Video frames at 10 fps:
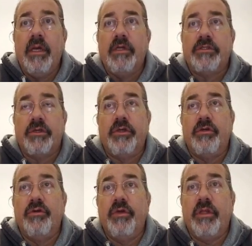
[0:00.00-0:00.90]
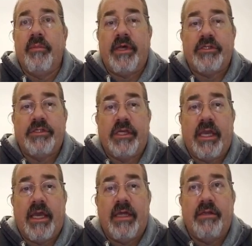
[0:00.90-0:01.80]
So you're doing the best you
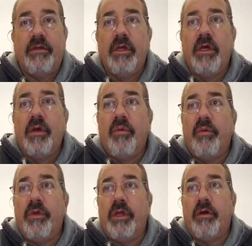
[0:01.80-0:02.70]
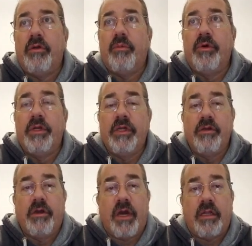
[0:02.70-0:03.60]
can. You're putting in
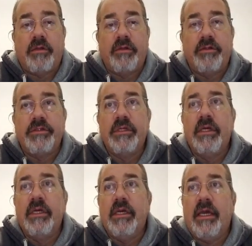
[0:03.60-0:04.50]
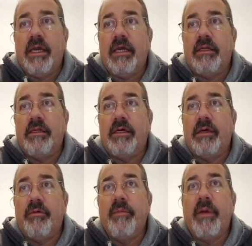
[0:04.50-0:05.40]
your colors, and
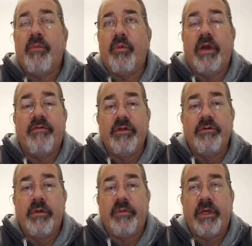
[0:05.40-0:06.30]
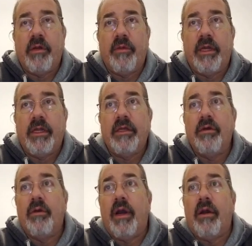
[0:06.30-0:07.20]
remember, whenever you're doing a plein air painting,
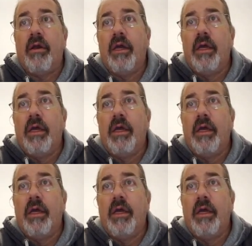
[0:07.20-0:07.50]
you're